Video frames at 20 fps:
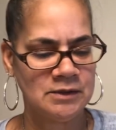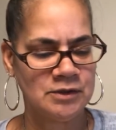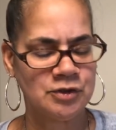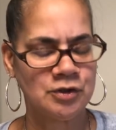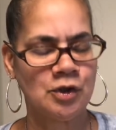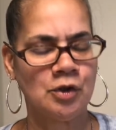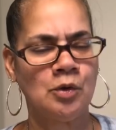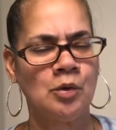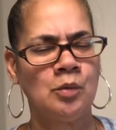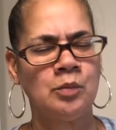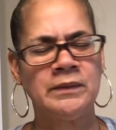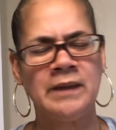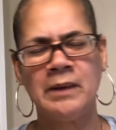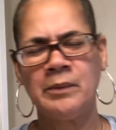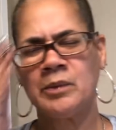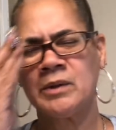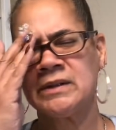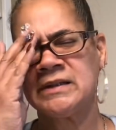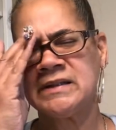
so they were